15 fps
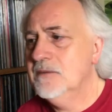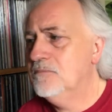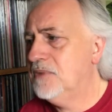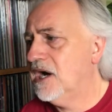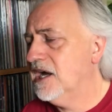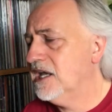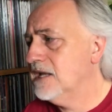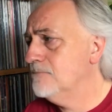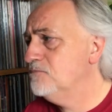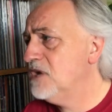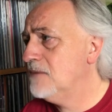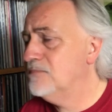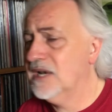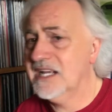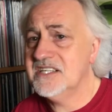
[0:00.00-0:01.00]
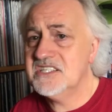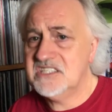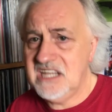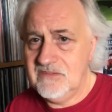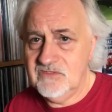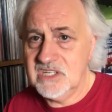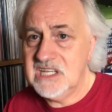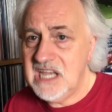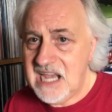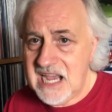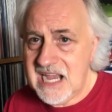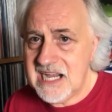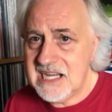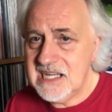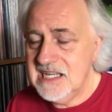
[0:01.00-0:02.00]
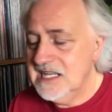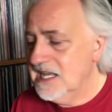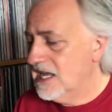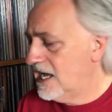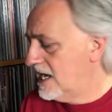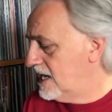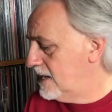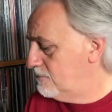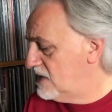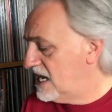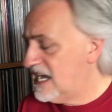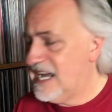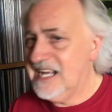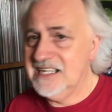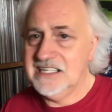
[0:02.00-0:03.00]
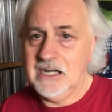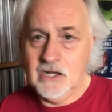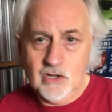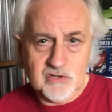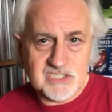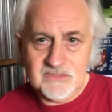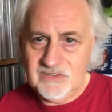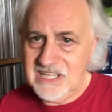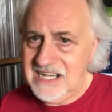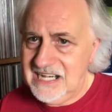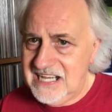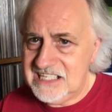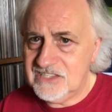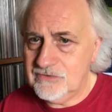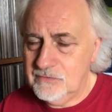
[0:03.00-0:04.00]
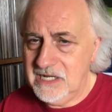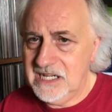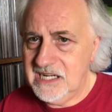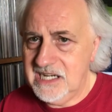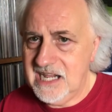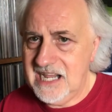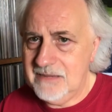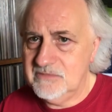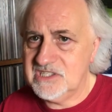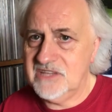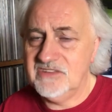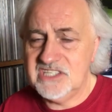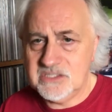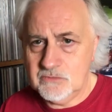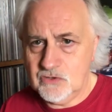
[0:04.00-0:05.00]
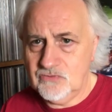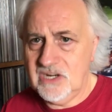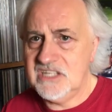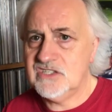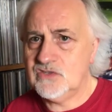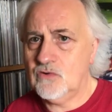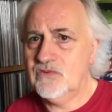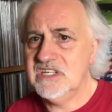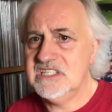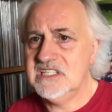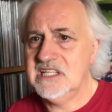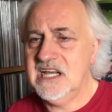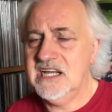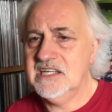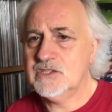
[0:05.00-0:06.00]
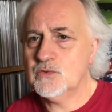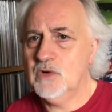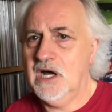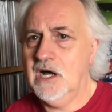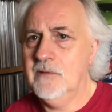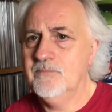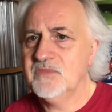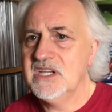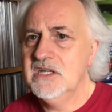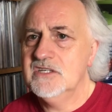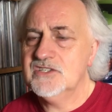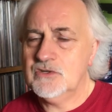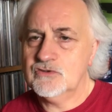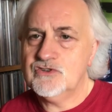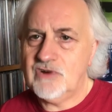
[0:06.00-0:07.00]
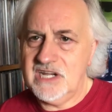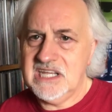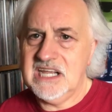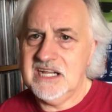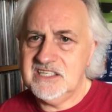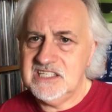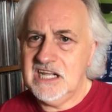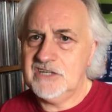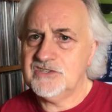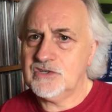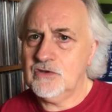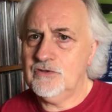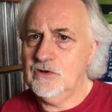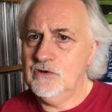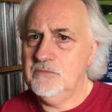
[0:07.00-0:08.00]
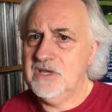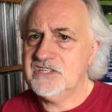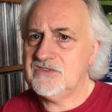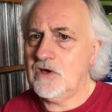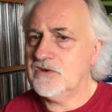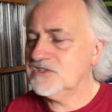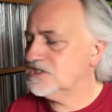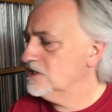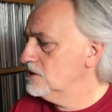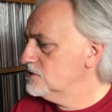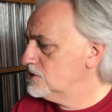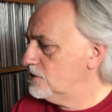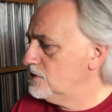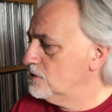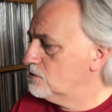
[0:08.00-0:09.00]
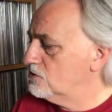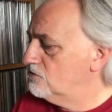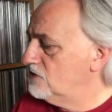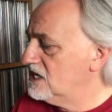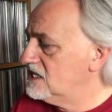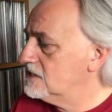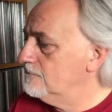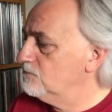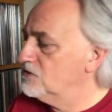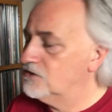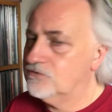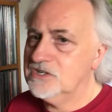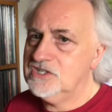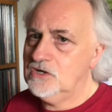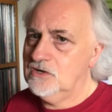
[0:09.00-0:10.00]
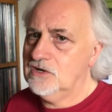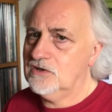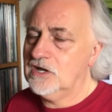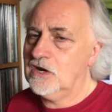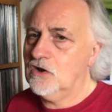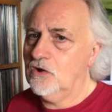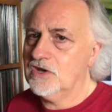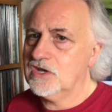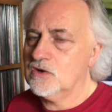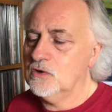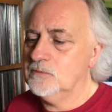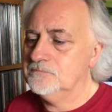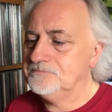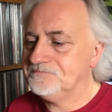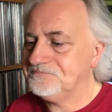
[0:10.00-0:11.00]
by people like Stephen King um, and lots of other less familiar names. And there's some great stories in that as well. So try and get Tales of Cthulhu Mythos so you can read The Return of the Lloigor.